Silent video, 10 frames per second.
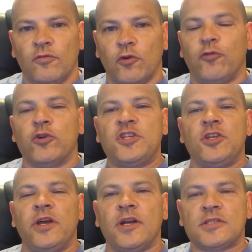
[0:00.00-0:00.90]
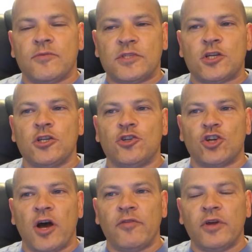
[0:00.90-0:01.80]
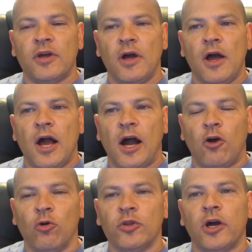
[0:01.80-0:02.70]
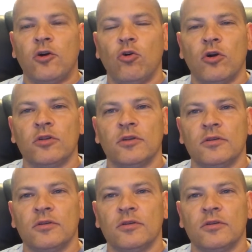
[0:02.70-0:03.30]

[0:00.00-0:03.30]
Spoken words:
For 14 years, I was actually driving a Honda Accord.